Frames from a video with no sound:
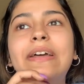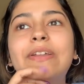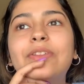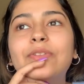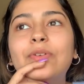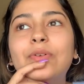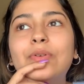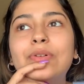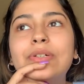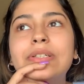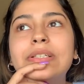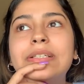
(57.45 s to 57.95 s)

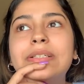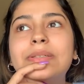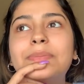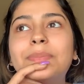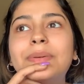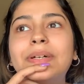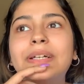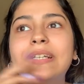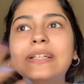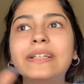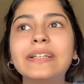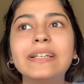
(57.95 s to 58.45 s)
those,
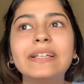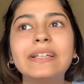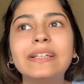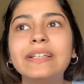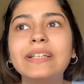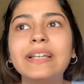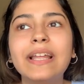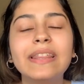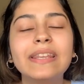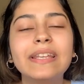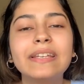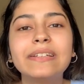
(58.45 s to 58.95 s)
but
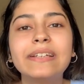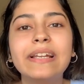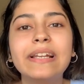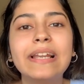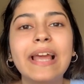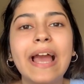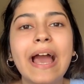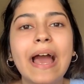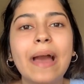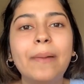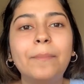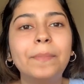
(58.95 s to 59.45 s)
nothing really
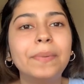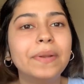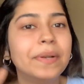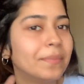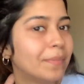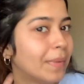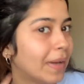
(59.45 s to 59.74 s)
happened.